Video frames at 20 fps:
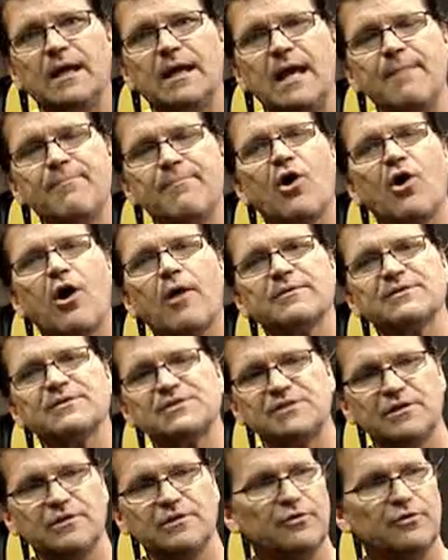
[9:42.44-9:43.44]
Keep carbon
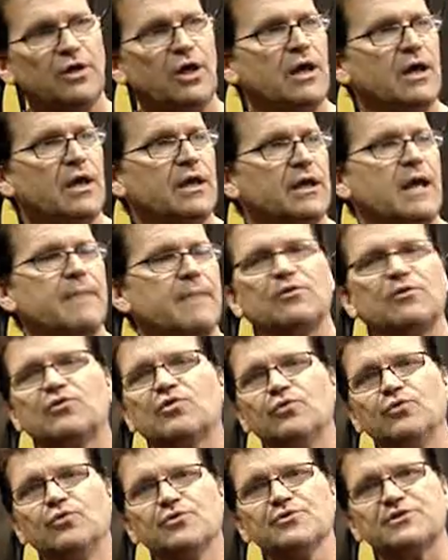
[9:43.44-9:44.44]
steel, keep the
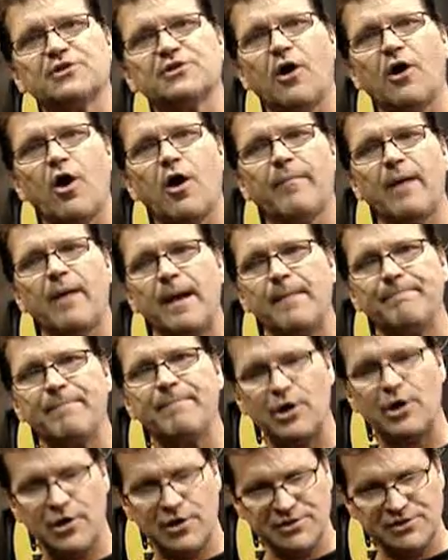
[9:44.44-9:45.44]
tools, the carbide
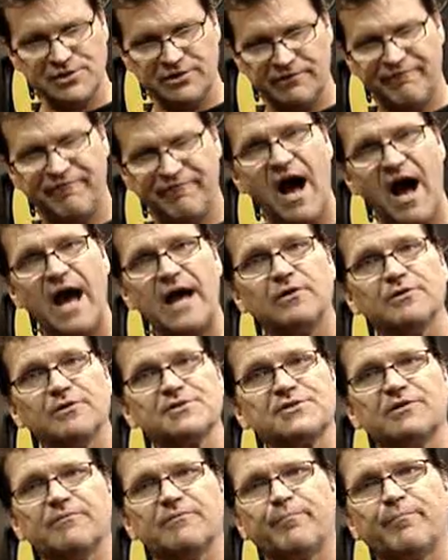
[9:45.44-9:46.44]
burrs, the
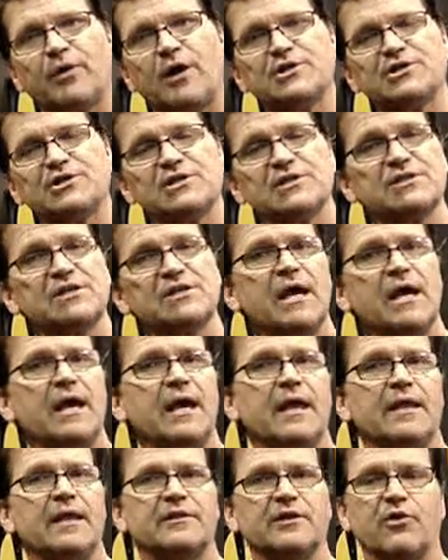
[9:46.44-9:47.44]
files, the brushes,
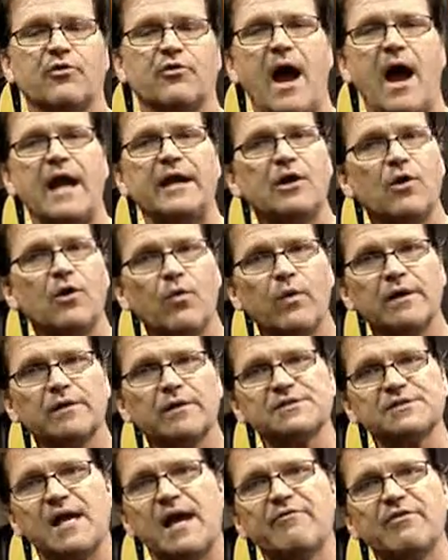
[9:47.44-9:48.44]
the grinding
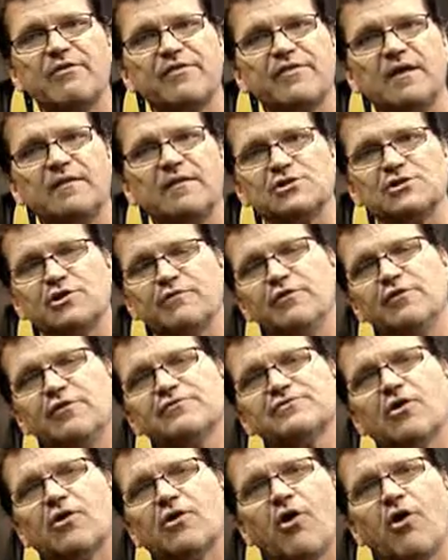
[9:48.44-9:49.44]
wheels, everything that you've
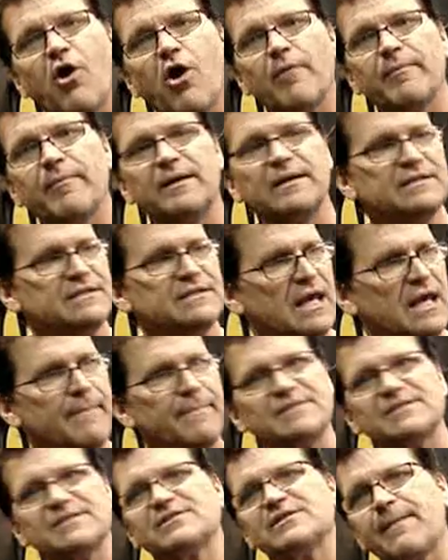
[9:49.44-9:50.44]
used on carbon, keep
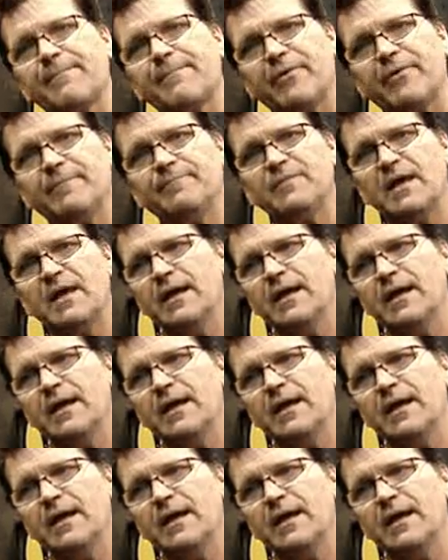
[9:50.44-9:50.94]
it separate.